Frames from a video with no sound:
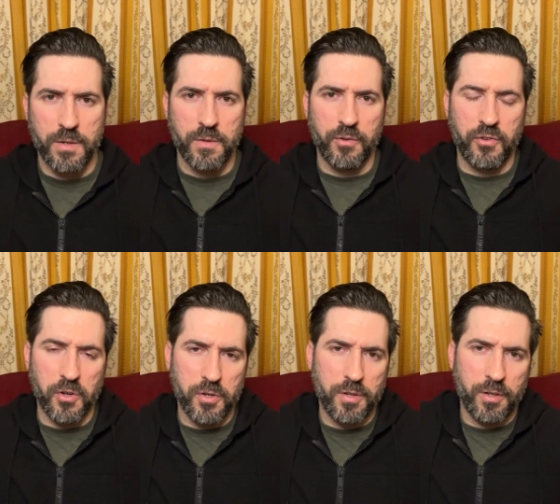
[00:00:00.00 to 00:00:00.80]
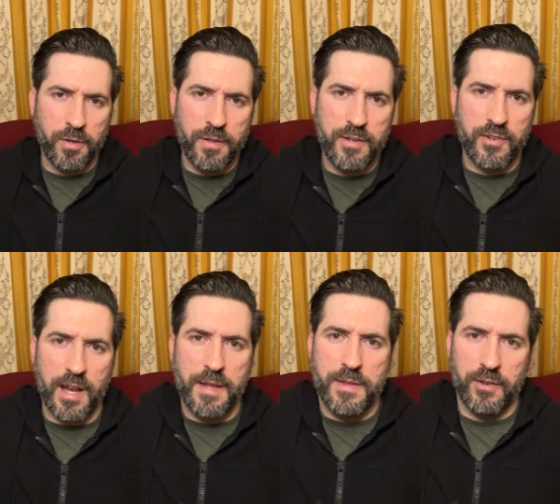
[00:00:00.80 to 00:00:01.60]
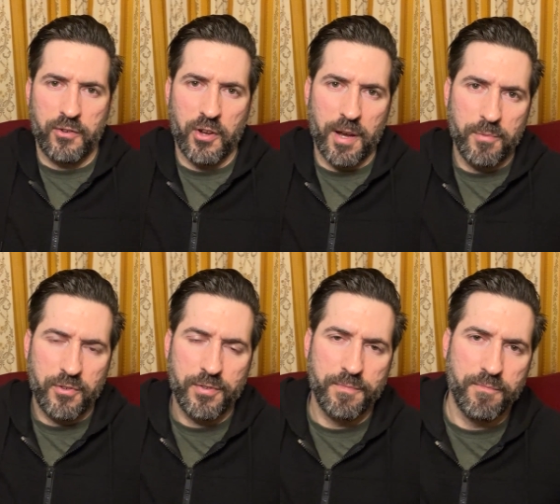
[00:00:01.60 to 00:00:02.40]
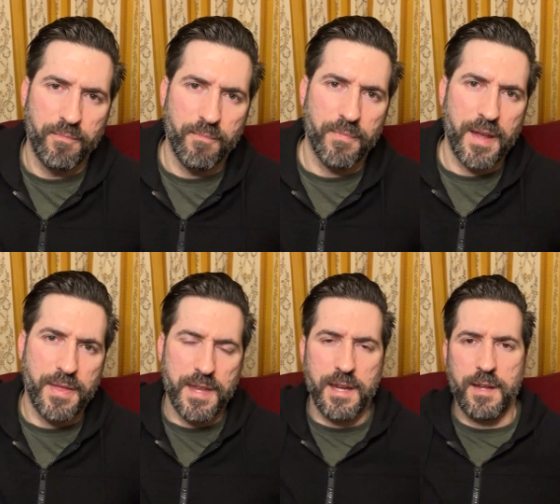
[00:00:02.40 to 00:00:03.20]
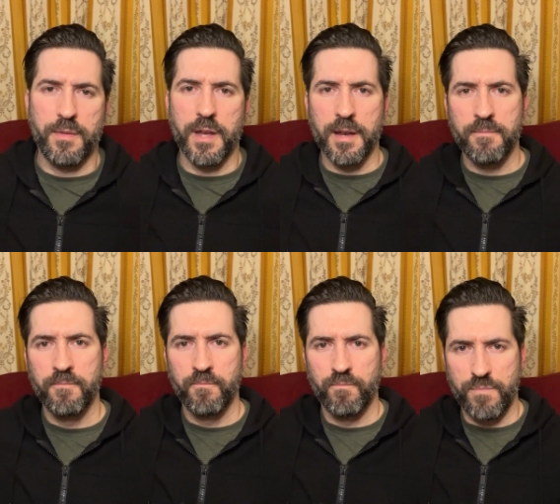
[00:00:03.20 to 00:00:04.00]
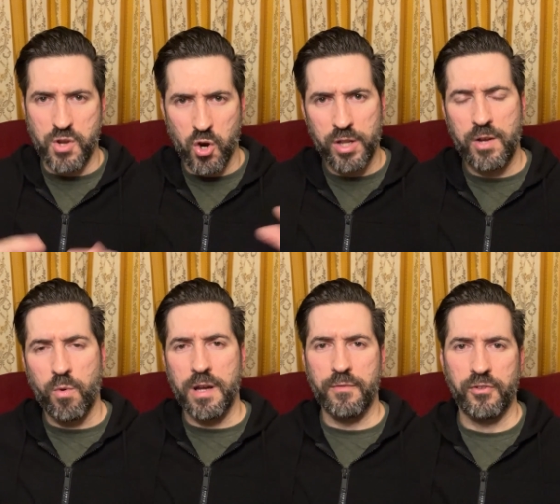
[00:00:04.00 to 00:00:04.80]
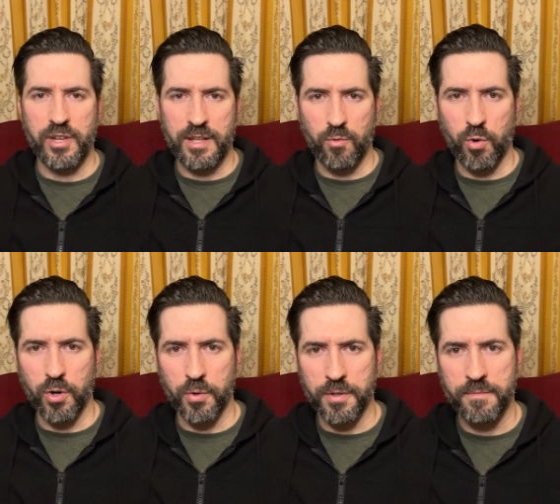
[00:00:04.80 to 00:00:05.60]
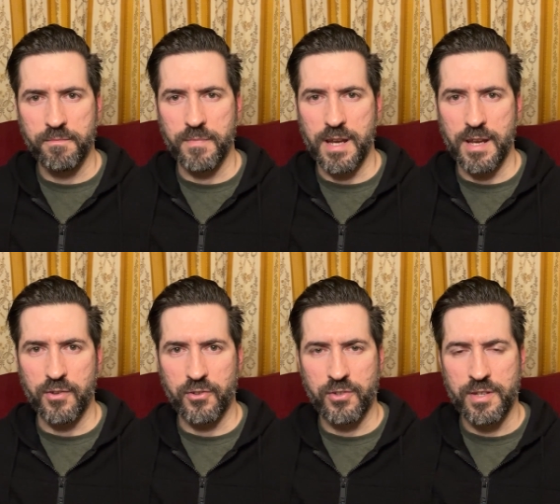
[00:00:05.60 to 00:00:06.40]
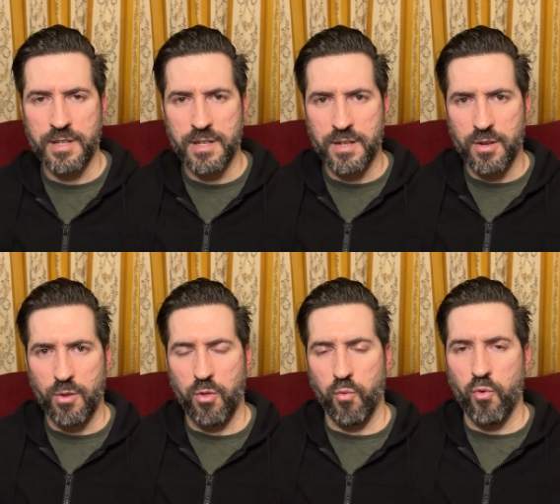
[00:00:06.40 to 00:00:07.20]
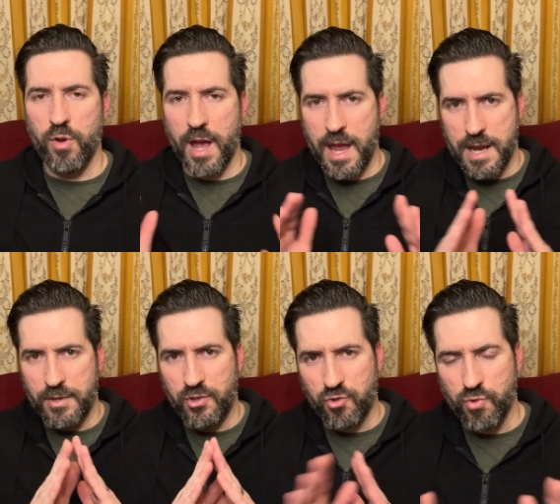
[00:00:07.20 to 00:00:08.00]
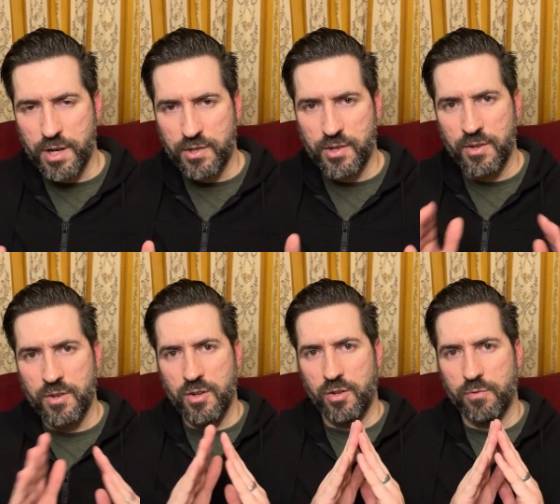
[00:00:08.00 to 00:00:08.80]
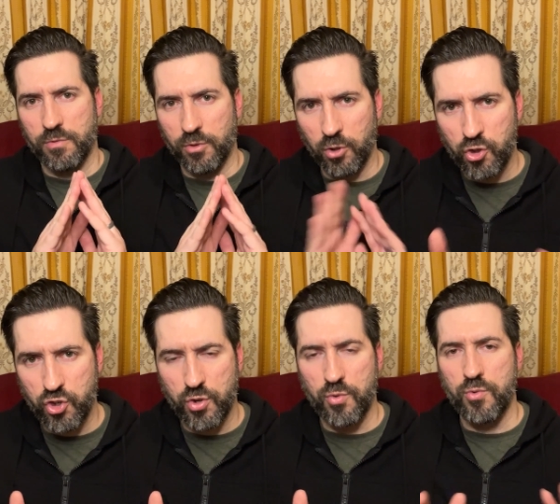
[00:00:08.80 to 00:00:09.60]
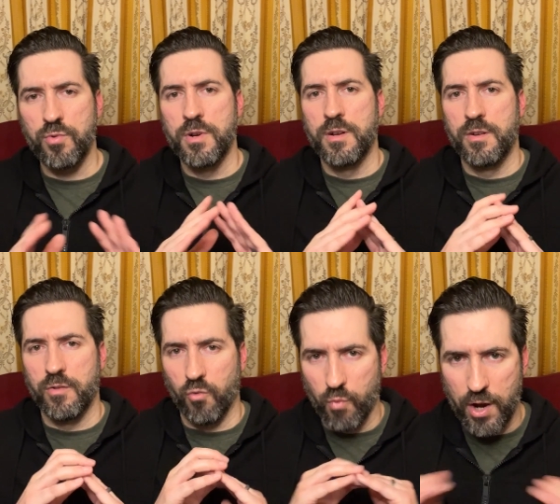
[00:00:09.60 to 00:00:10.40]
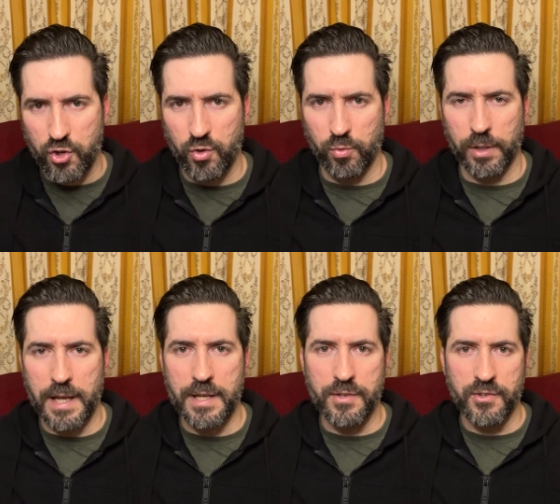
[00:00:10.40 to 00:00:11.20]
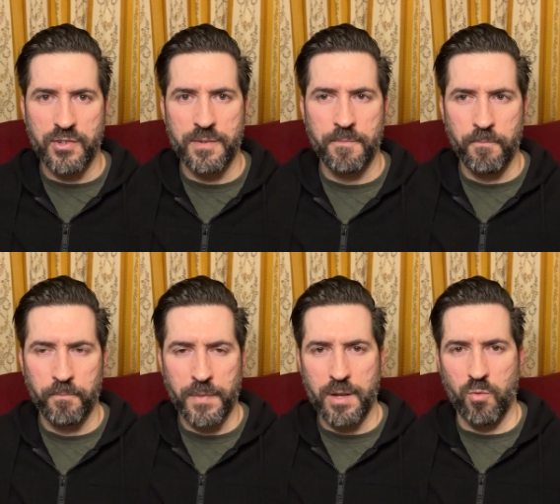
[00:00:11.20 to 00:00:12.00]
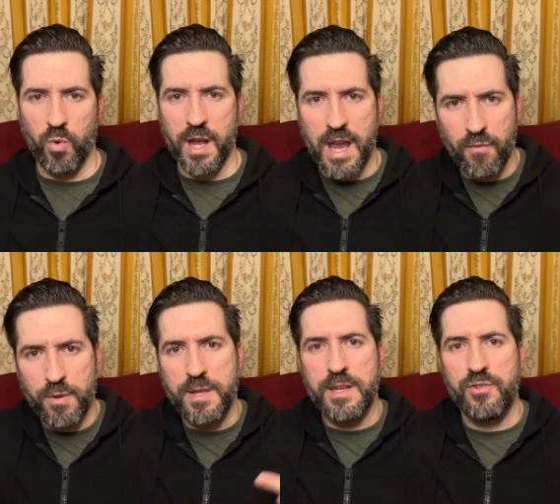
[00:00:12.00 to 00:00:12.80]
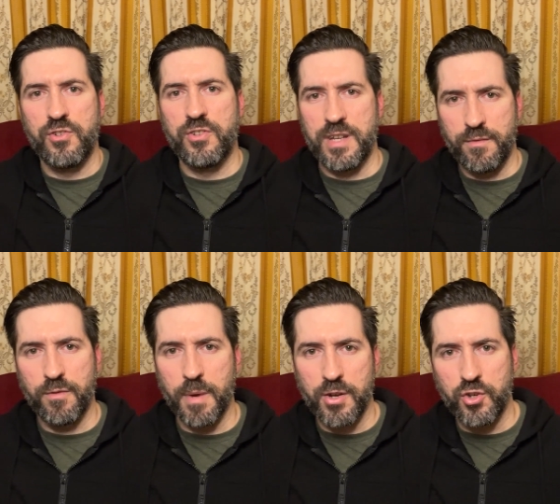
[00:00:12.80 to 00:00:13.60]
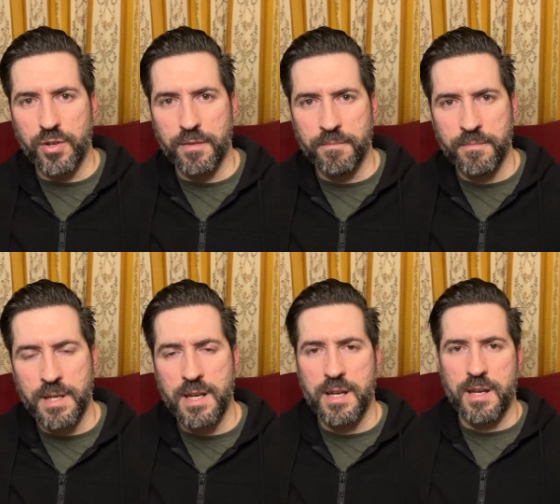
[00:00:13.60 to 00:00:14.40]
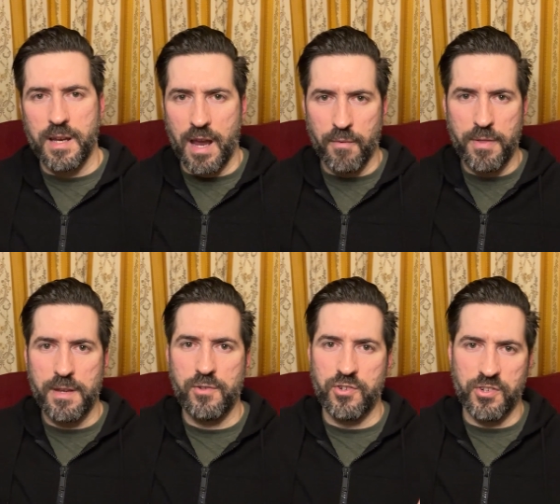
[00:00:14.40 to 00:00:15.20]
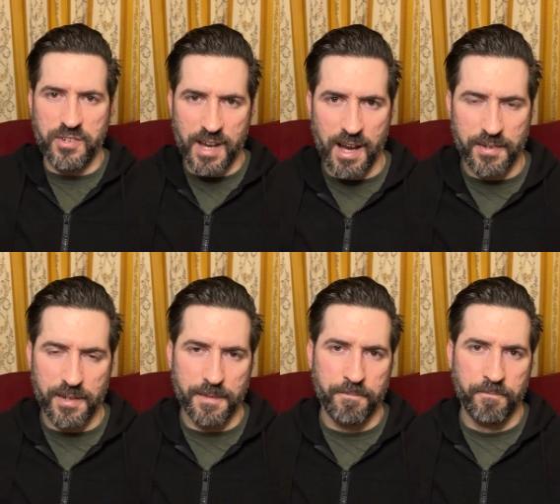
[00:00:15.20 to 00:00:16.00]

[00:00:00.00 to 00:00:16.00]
So a lot of these atheist types, they think that the only way of seeing the world is through a strict, logical, rational lens where everything is just information, everything is just data